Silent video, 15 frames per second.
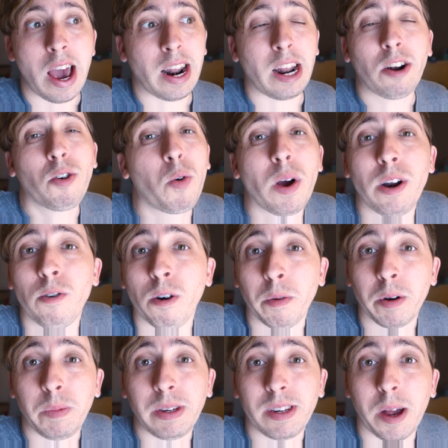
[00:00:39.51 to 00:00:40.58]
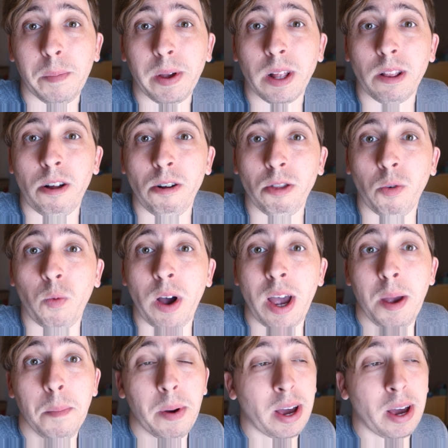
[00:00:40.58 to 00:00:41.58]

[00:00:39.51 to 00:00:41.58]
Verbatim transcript: and I don't quite know where I'm going to be stopping along the way,